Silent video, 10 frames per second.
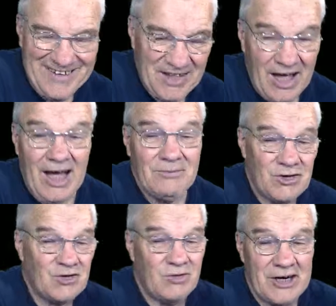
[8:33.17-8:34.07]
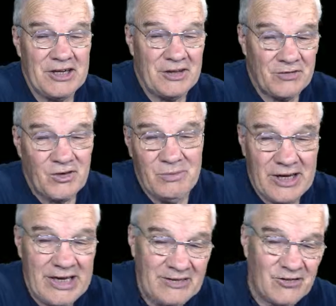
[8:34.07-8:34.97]
I'm just running it through my
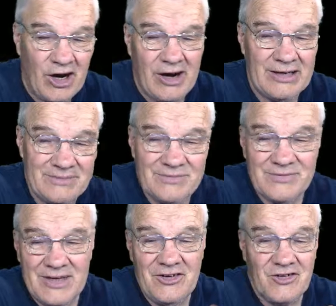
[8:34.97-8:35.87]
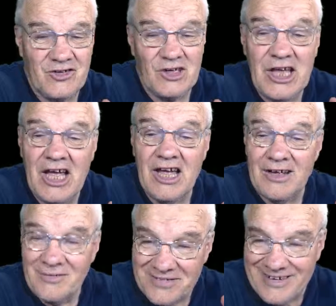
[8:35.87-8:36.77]
head. Sorry, are you still there?
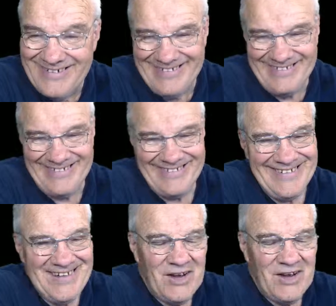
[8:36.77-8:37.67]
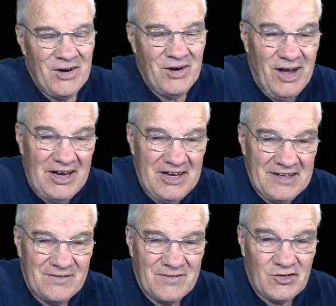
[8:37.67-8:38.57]

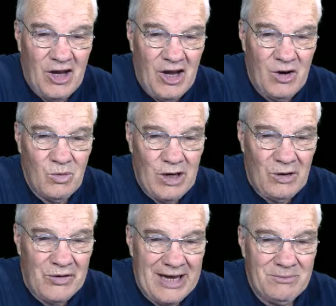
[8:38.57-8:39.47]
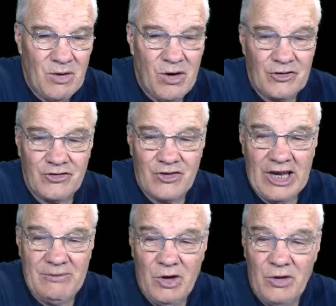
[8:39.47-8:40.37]
Alrighty, so well done, Moz,
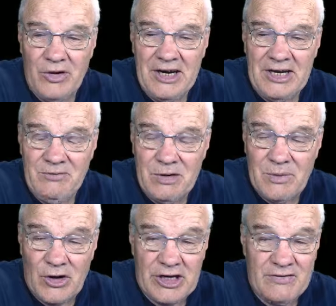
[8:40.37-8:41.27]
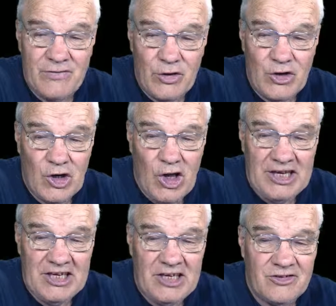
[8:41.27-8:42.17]
and well done, everybody, for your
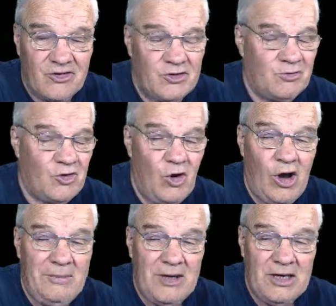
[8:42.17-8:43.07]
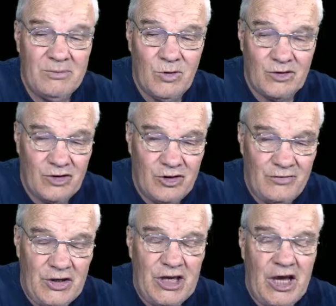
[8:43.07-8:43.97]
liking and subscribing and watching the
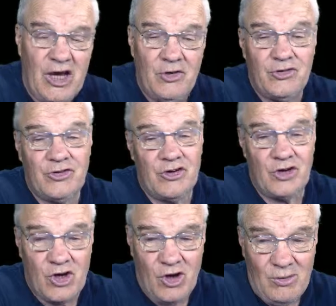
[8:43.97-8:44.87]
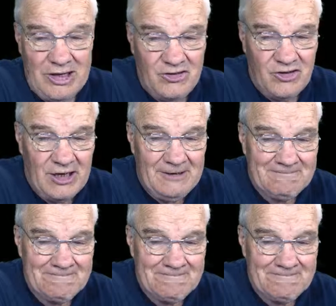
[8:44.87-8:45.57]
videos and your commenting.